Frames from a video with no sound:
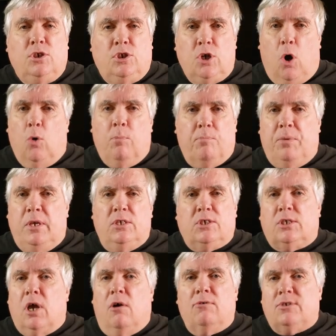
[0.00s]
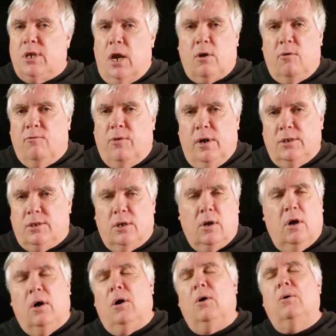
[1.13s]
Don't be self-sacrificing.
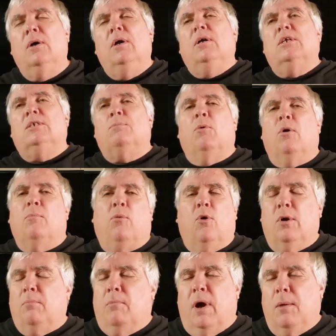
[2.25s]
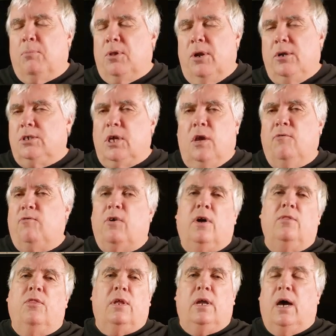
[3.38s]
Oh, it's more important my players have
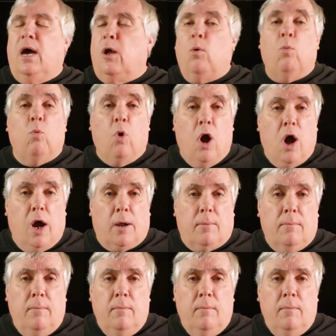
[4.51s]
fun than I. Wrong.